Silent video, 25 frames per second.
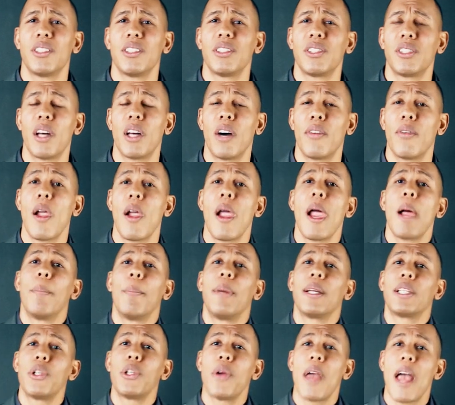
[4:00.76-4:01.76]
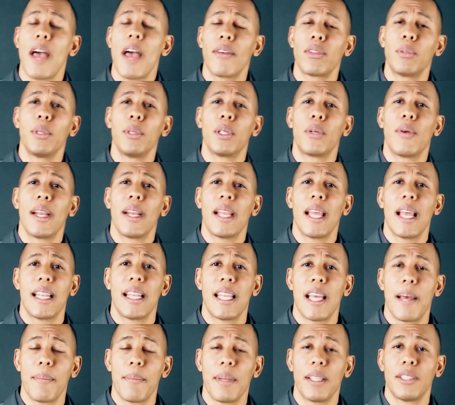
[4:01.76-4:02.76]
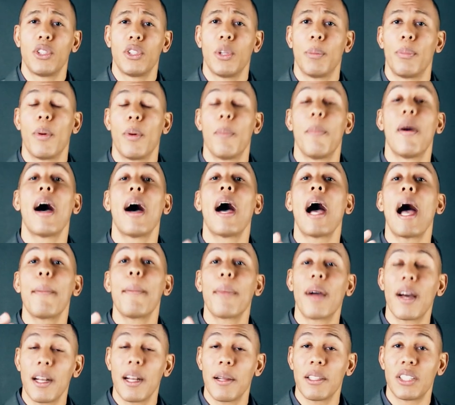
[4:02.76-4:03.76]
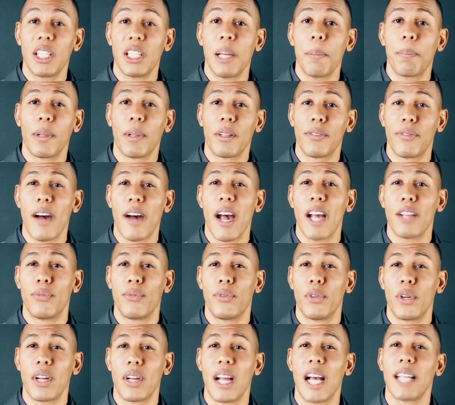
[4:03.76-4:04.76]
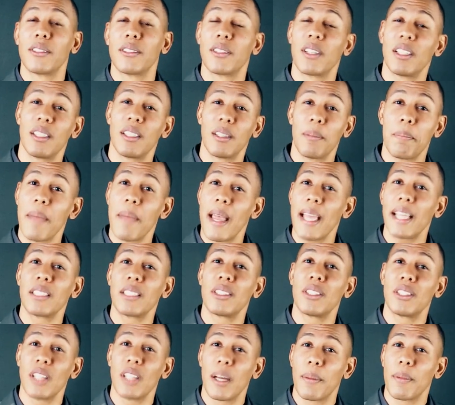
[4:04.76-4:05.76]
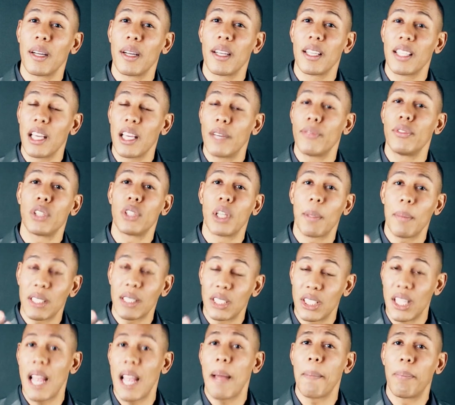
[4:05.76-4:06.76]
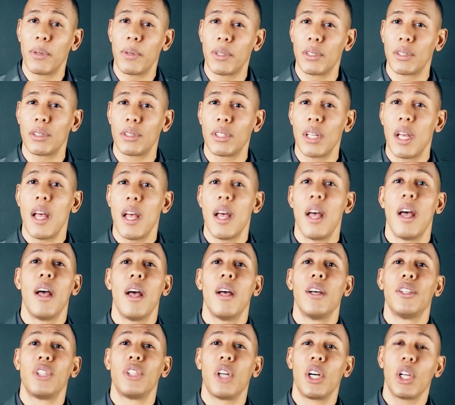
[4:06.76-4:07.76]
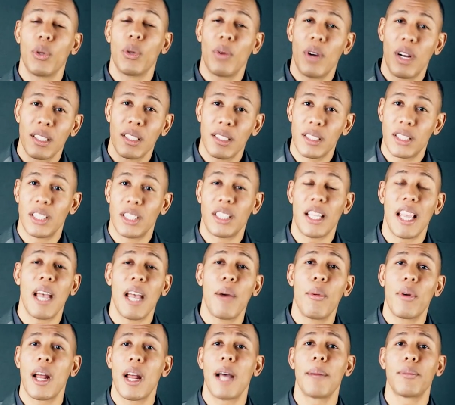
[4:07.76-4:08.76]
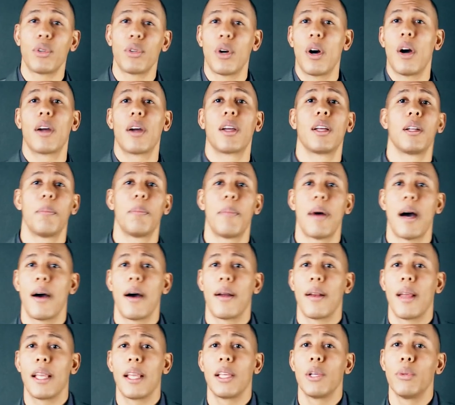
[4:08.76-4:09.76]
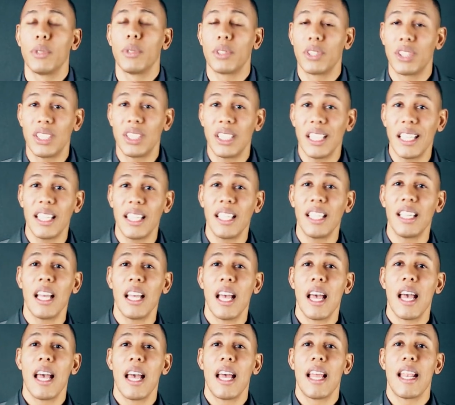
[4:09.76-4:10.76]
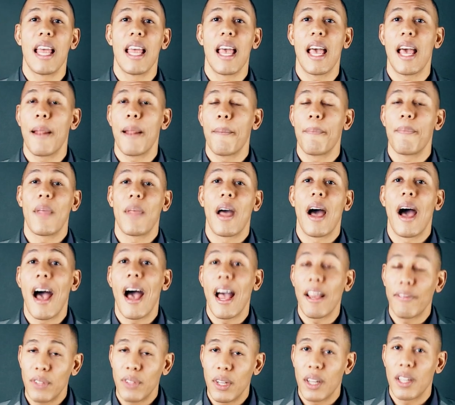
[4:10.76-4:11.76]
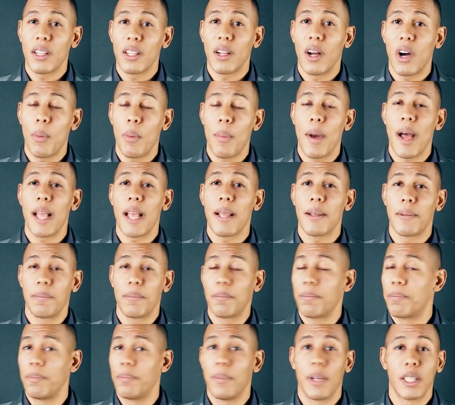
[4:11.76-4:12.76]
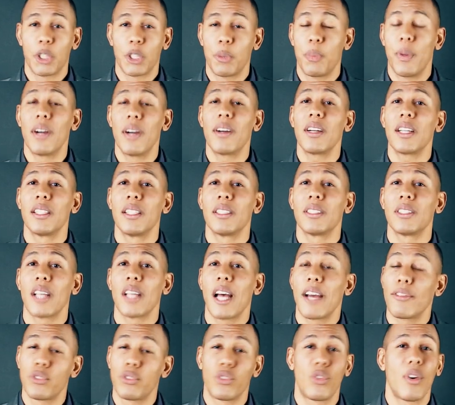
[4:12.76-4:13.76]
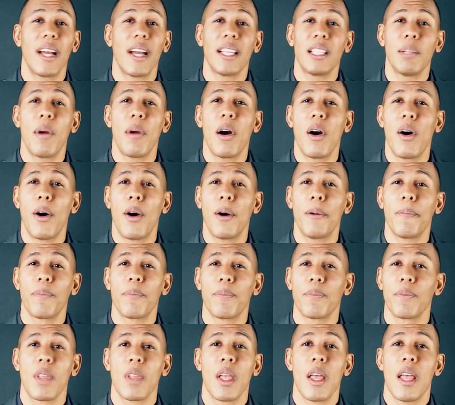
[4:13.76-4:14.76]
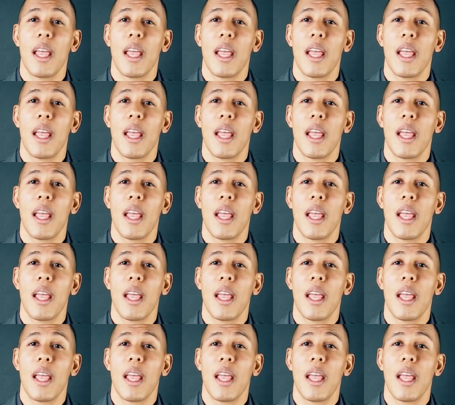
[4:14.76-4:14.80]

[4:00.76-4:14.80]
and stuff, but you have to be great at them in simple. But I'm gonna simplify it for you guys. I'm gonna make I'm gonna give you some examples so you will understand what I'm talking about. And you will see that I've done it all by experience. I've tried them all,